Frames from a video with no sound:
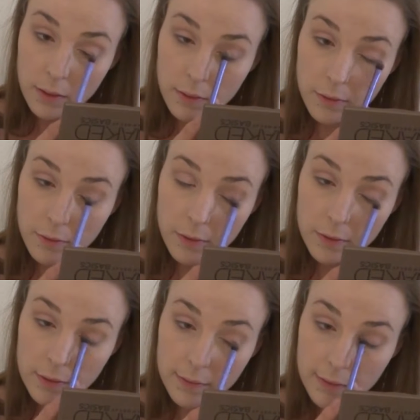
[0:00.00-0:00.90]
diffuse
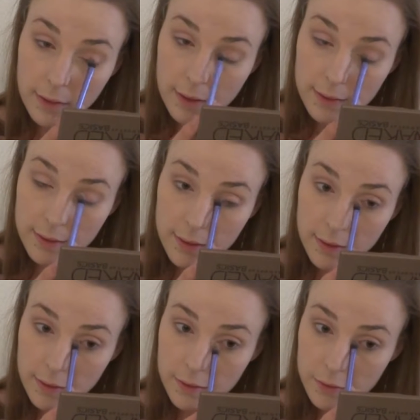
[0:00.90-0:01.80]
it
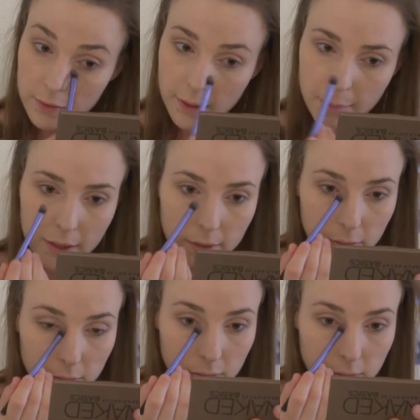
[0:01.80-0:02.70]
slightly and just like make it
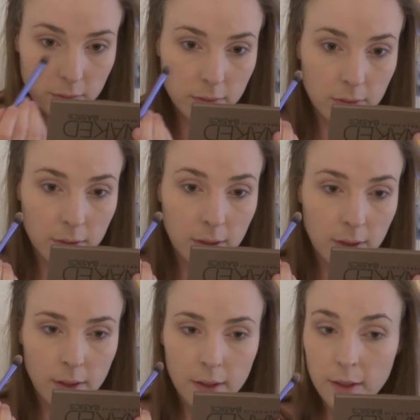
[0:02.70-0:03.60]
all
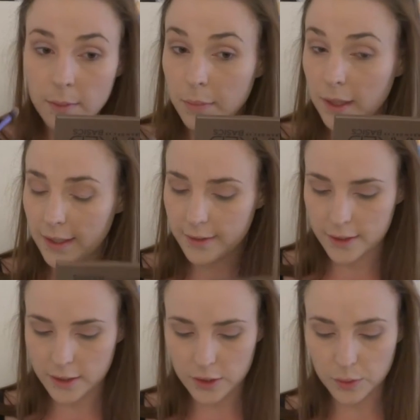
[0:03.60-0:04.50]
blend
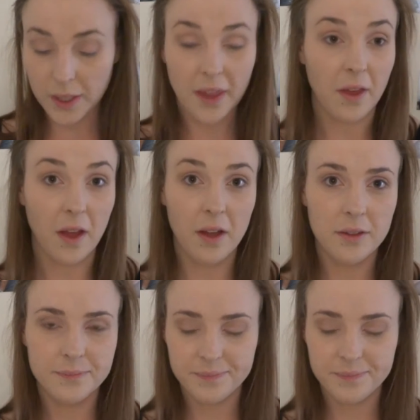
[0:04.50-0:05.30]
in together.